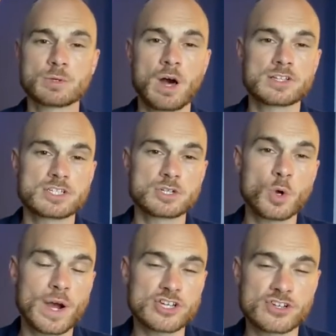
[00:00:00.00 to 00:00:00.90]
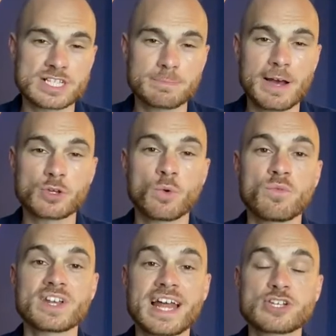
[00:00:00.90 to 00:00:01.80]
answer some questions about your
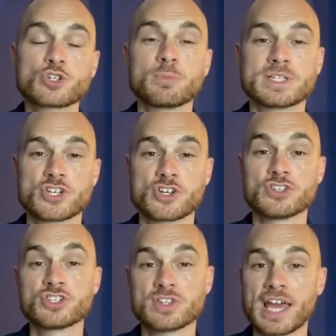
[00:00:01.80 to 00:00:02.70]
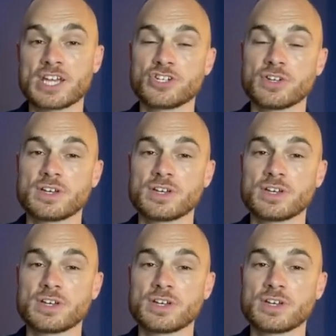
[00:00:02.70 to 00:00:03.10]
financial position to the agent.